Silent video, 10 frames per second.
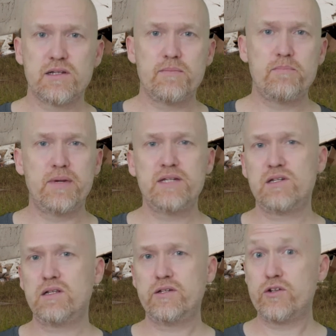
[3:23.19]
and
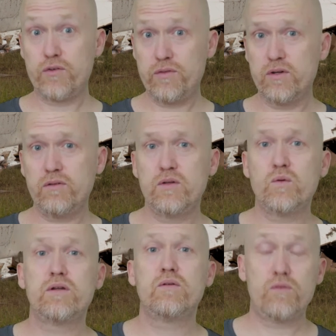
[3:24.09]
basically you're the
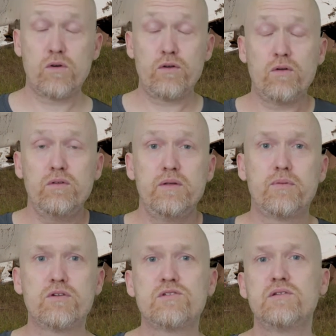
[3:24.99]
only
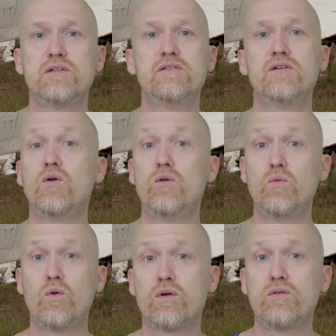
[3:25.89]
person in the
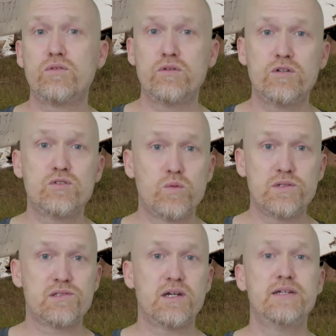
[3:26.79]
whole world who knows
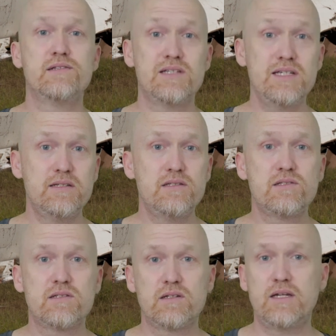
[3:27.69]
what science
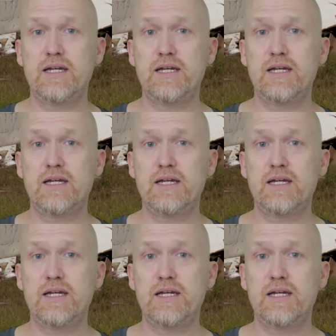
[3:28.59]
is,